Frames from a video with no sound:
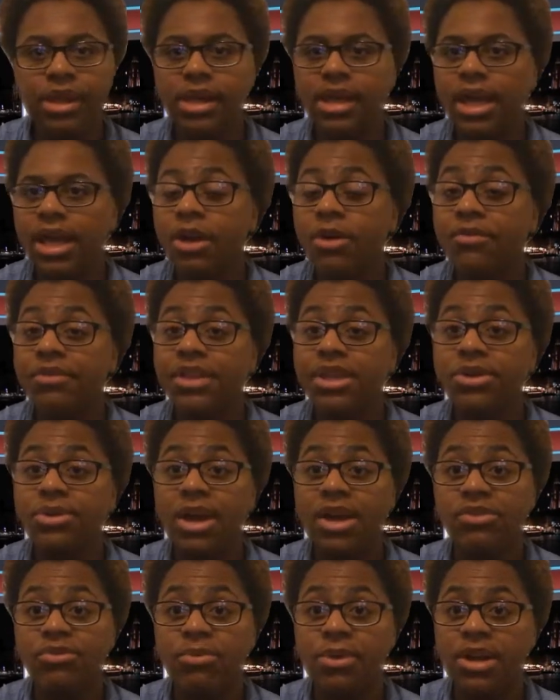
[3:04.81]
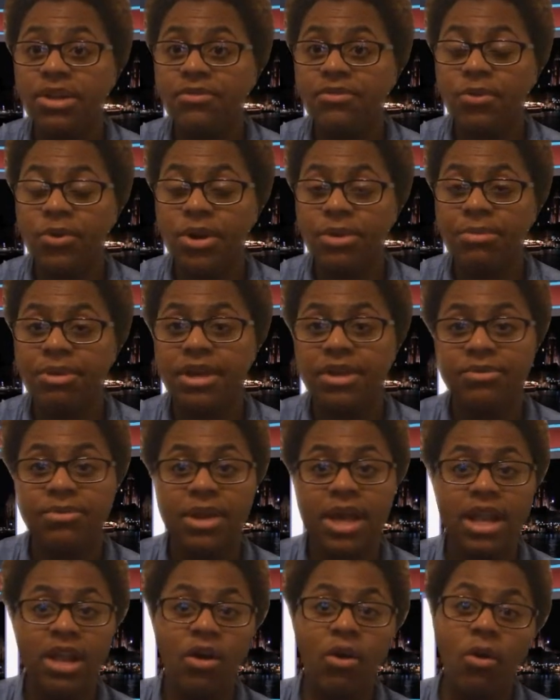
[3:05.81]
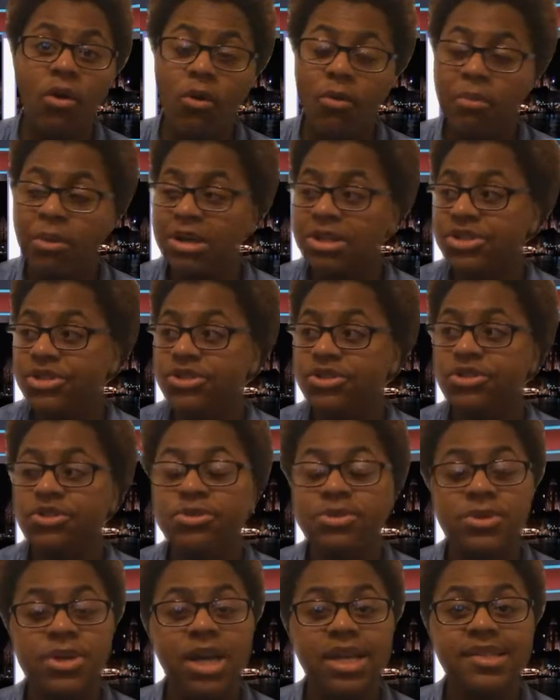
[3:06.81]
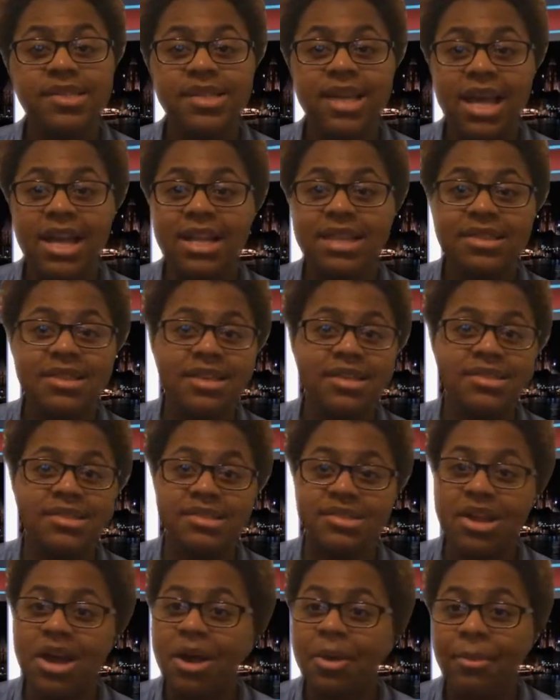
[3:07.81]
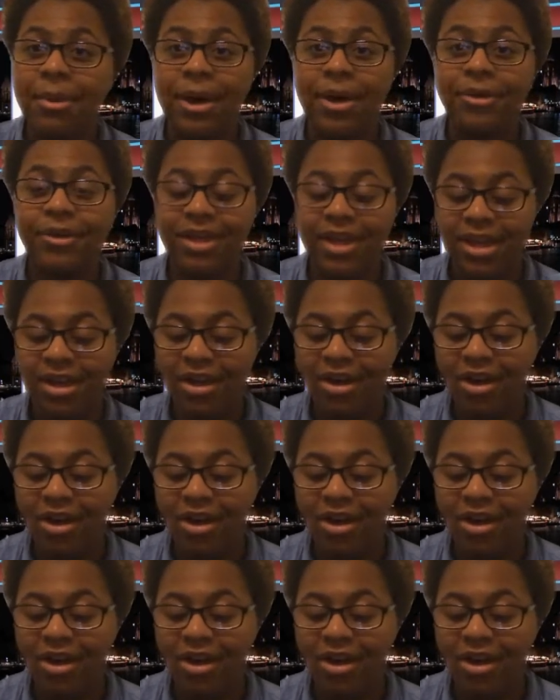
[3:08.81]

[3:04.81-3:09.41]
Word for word: again, hopefully you guys are ready for it because we got a whole bunch of new exciting things to talk about